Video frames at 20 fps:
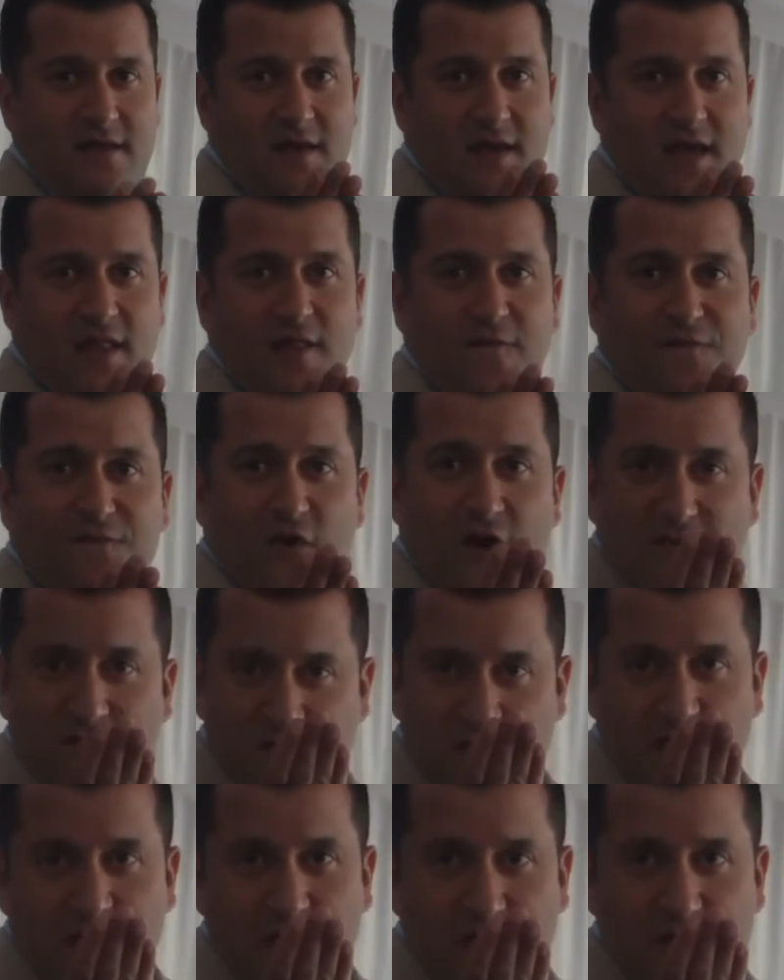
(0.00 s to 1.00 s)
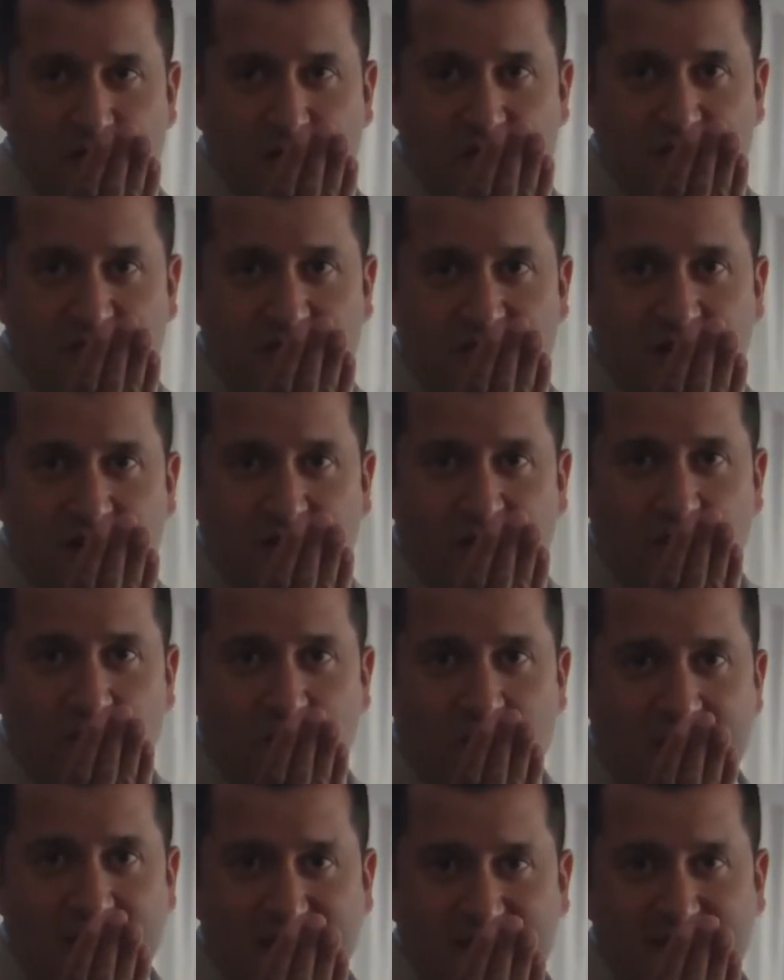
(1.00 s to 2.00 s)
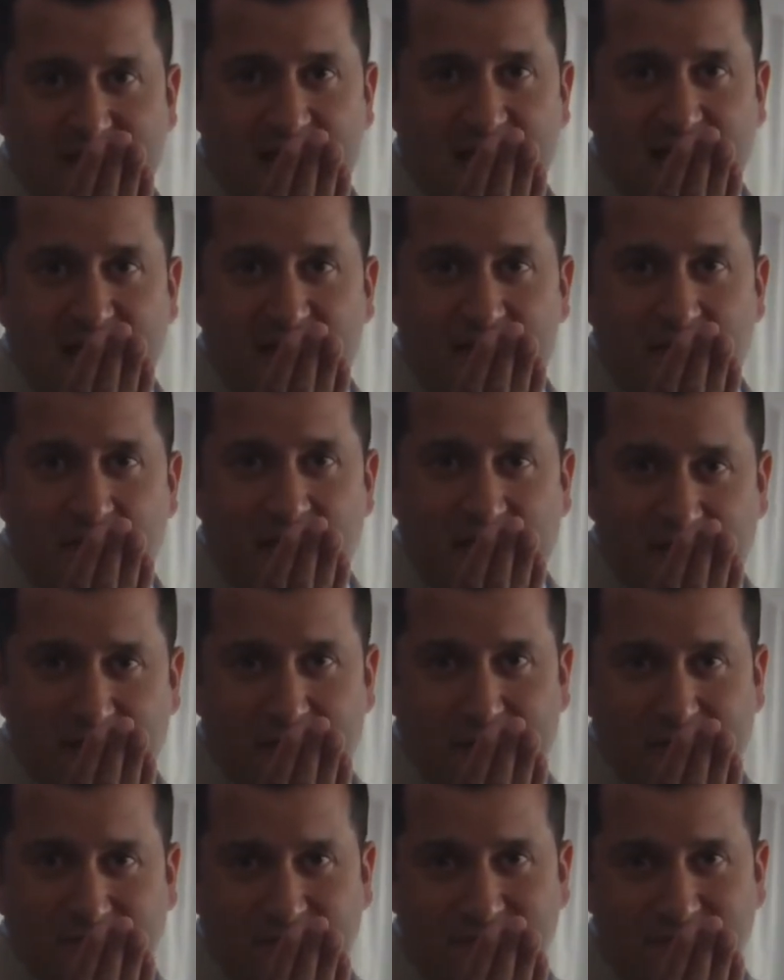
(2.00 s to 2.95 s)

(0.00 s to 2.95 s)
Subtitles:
and the first thing you do is stare at the right side of the menu.